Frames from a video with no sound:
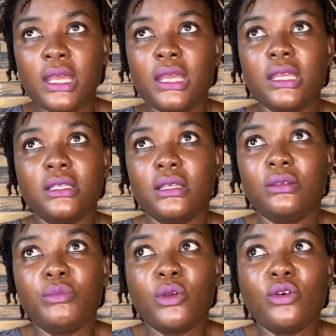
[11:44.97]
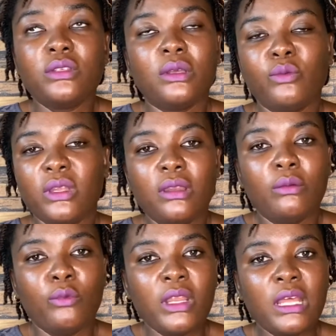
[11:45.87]
is it because
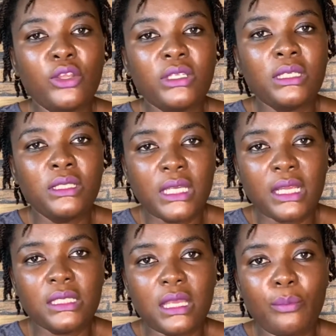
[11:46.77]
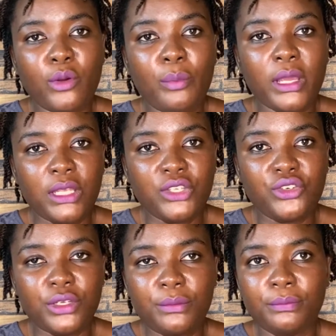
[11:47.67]
when a doctor takes a proper
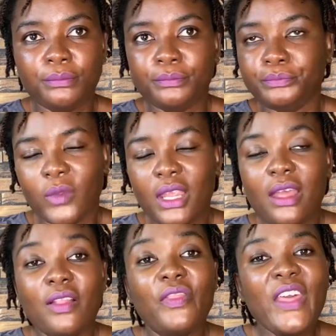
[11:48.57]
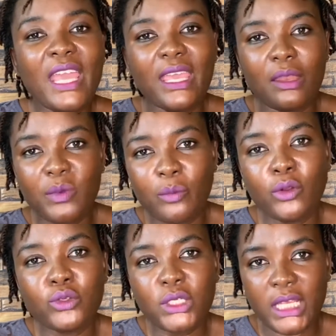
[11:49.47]
history, they can be able
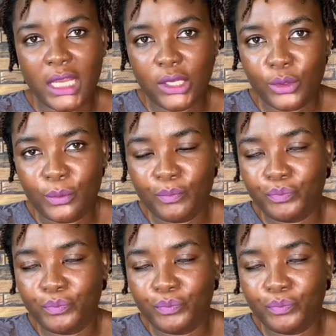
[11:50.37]
to tell you